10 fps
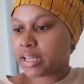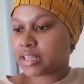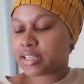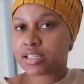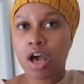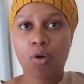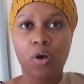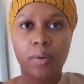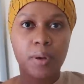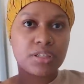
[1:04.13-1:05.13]
is
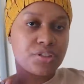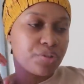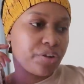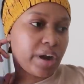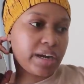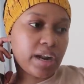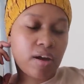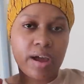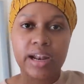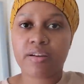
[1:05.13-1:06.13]
3:15 right
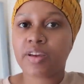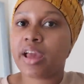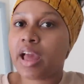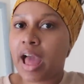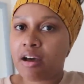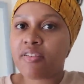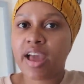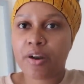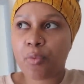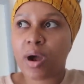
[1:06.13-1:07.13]
now, and I've
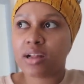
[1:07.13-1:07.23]
had